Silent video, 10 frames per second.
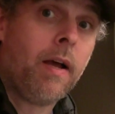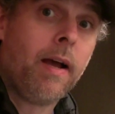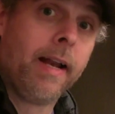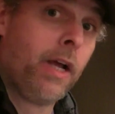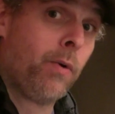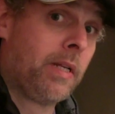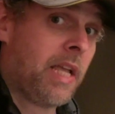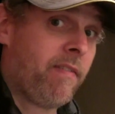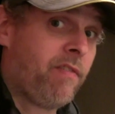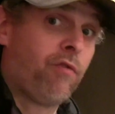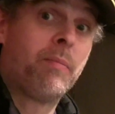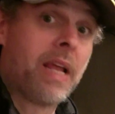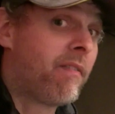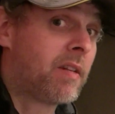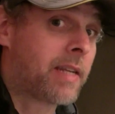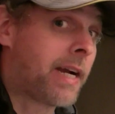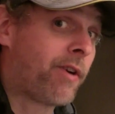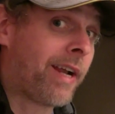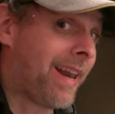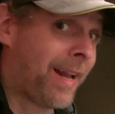Hello, it's David from David
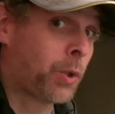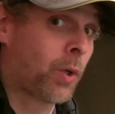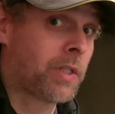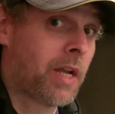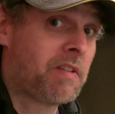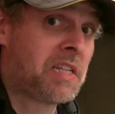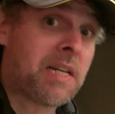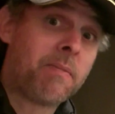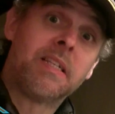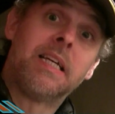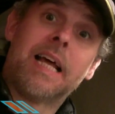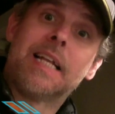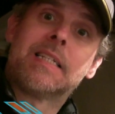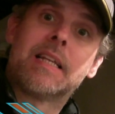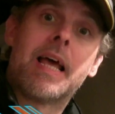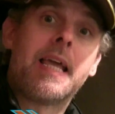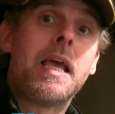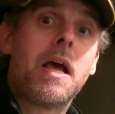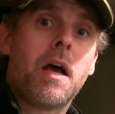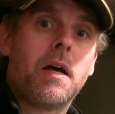Savery Electrical Services Limited, and today
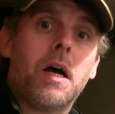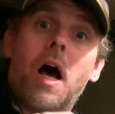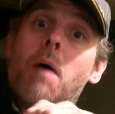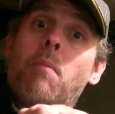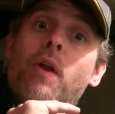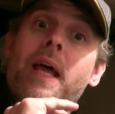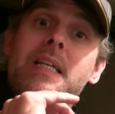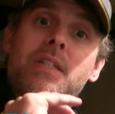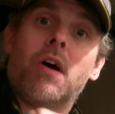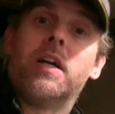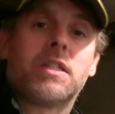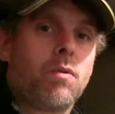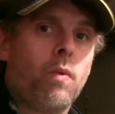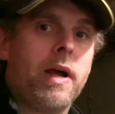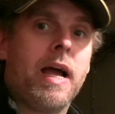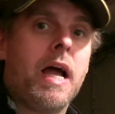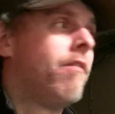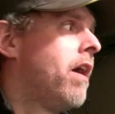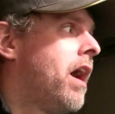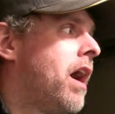uh, I'm on a site
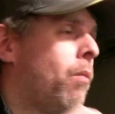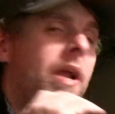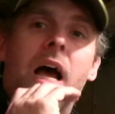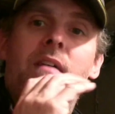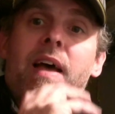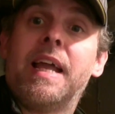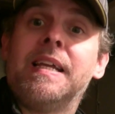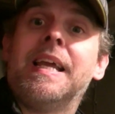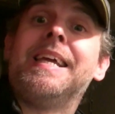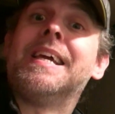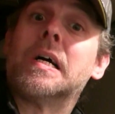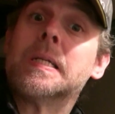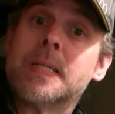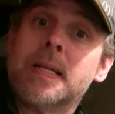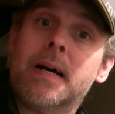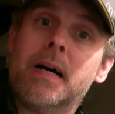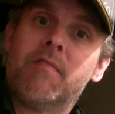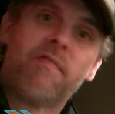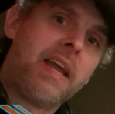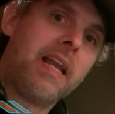where uh, we have a EICR
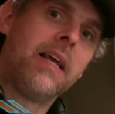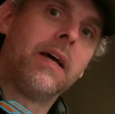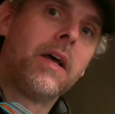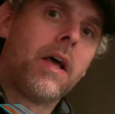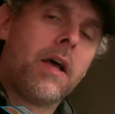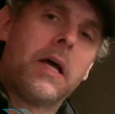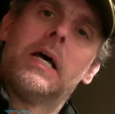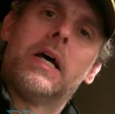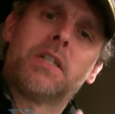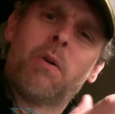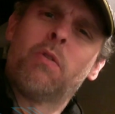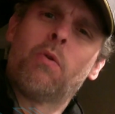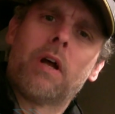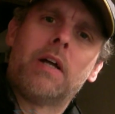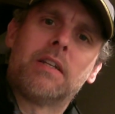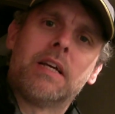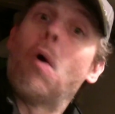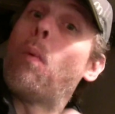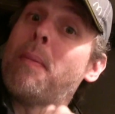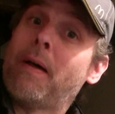failure. Uh, so I thought I'd uh,
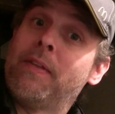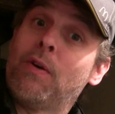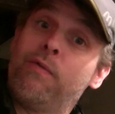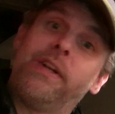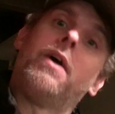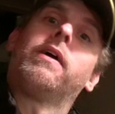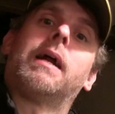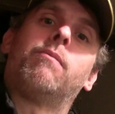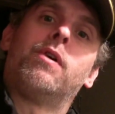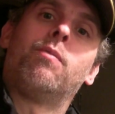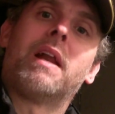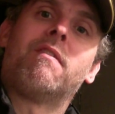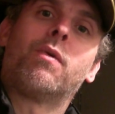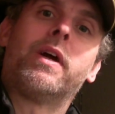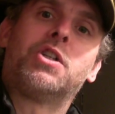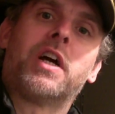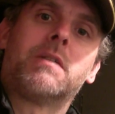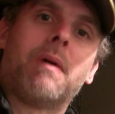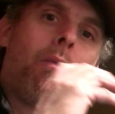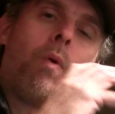whip out the old video camera and we'll have a quick chat
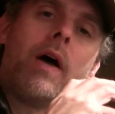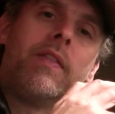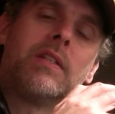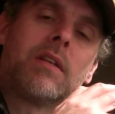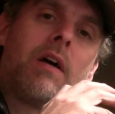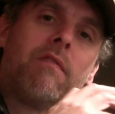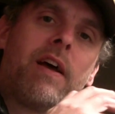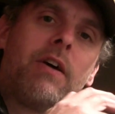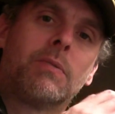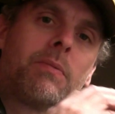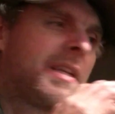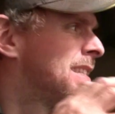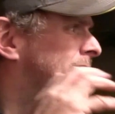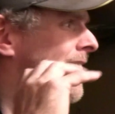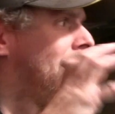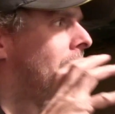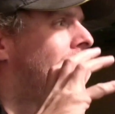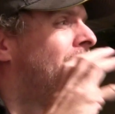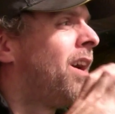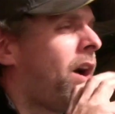about why this site fails, because
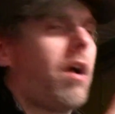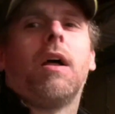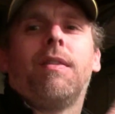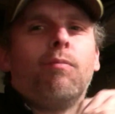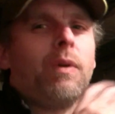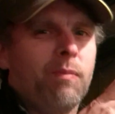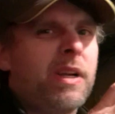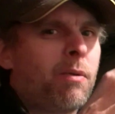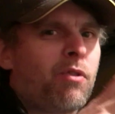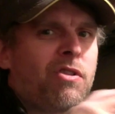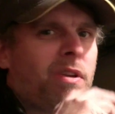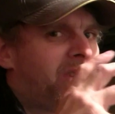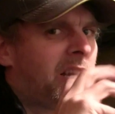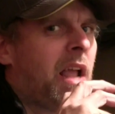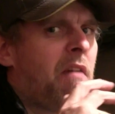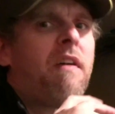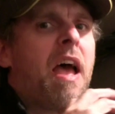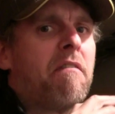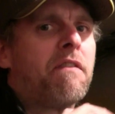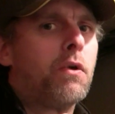uh, we, we, come across obviously a
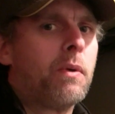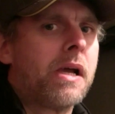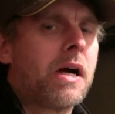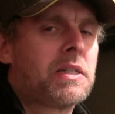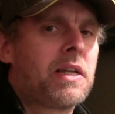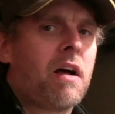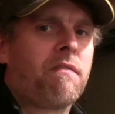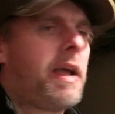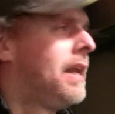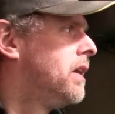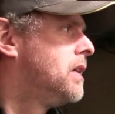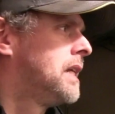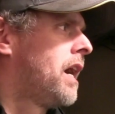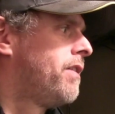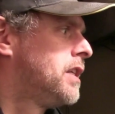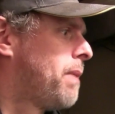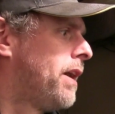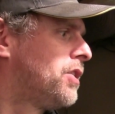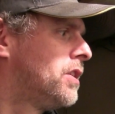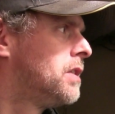fair few EICR failures in our
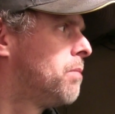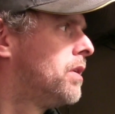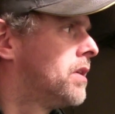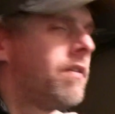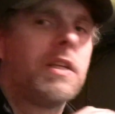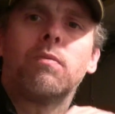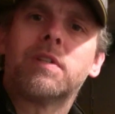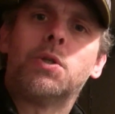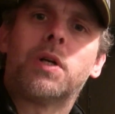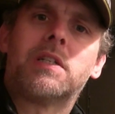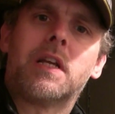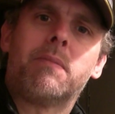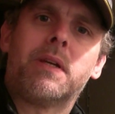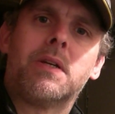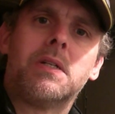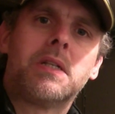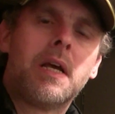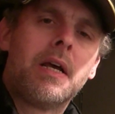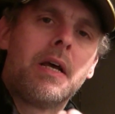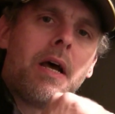inspections, but uh, this one's interesting because
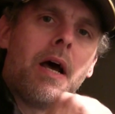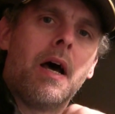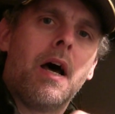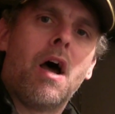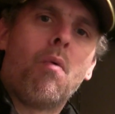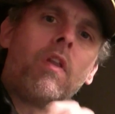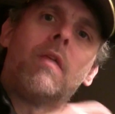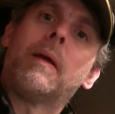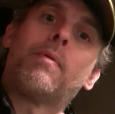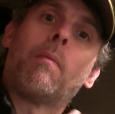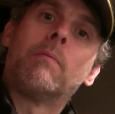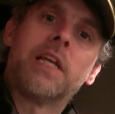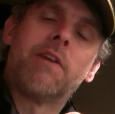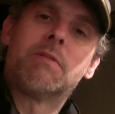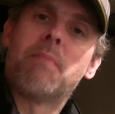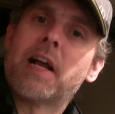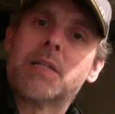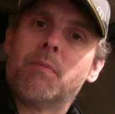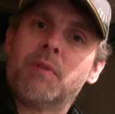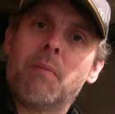one of the big problems here is
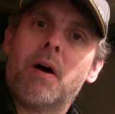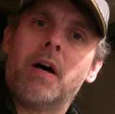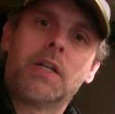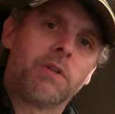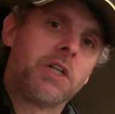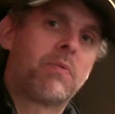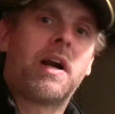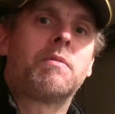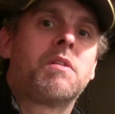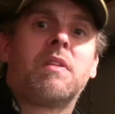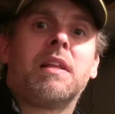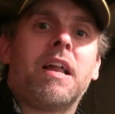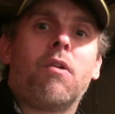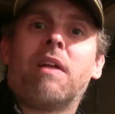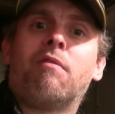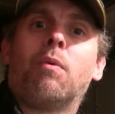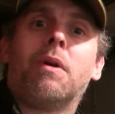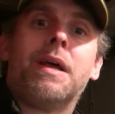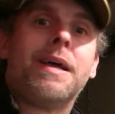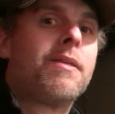maximum demand, which is perhaps something that not everyone
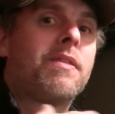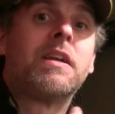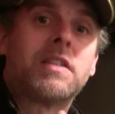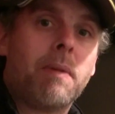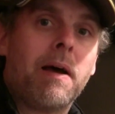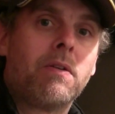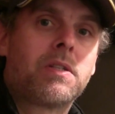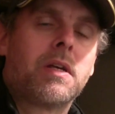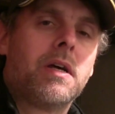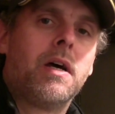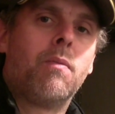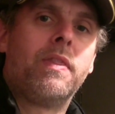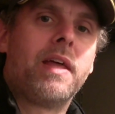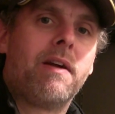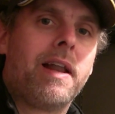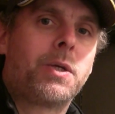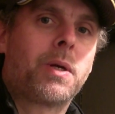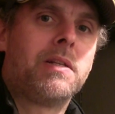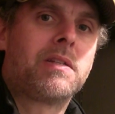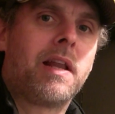thinks about with their
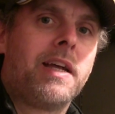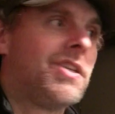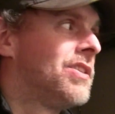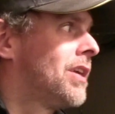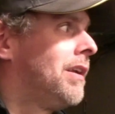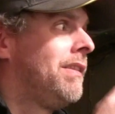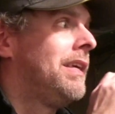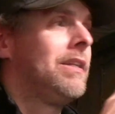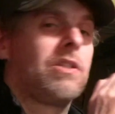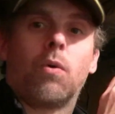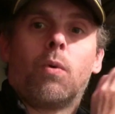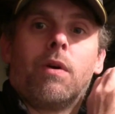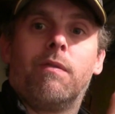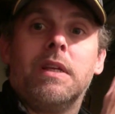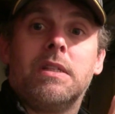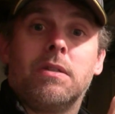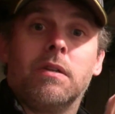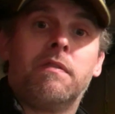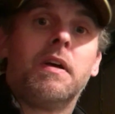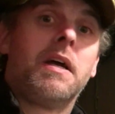electrical installation. Certainly the installer of this
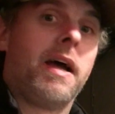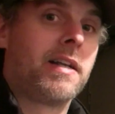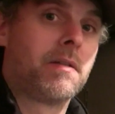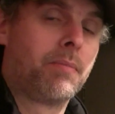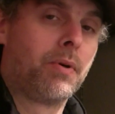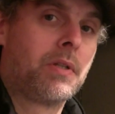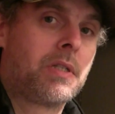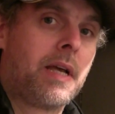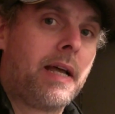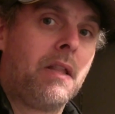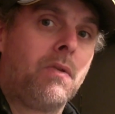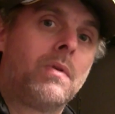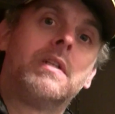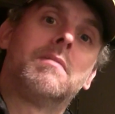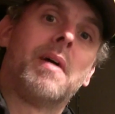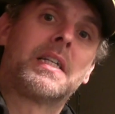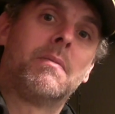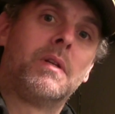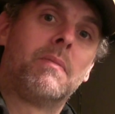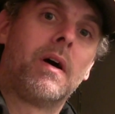stuff hasn't put any thought into
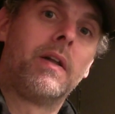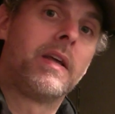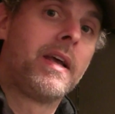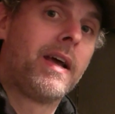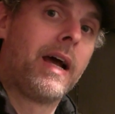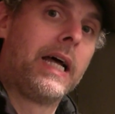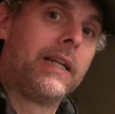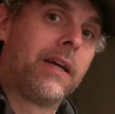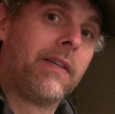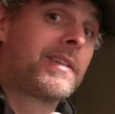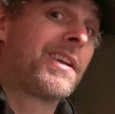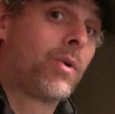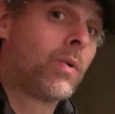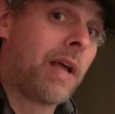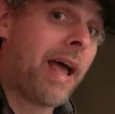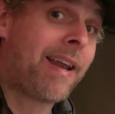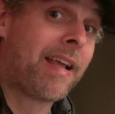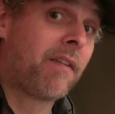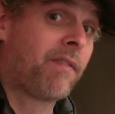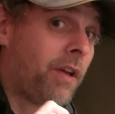maximum demand demand, and uh, that's going to cause a
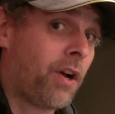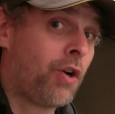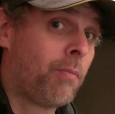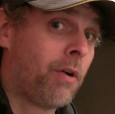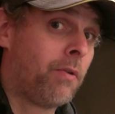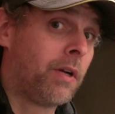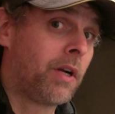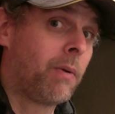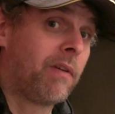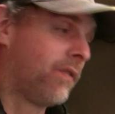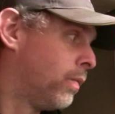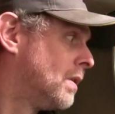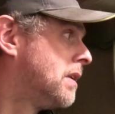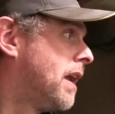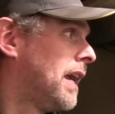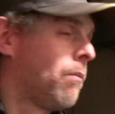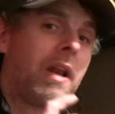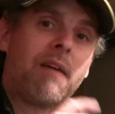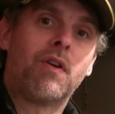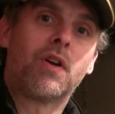headache for the homeowner going forward today. And
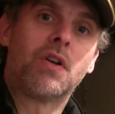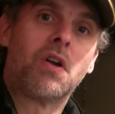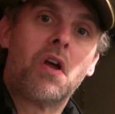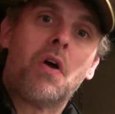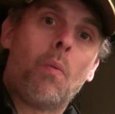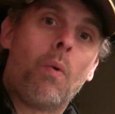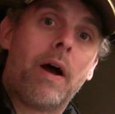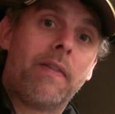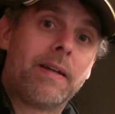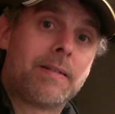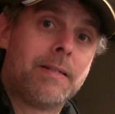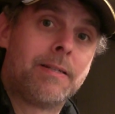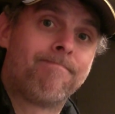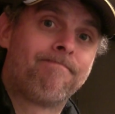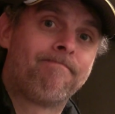we'll have a look at why that is.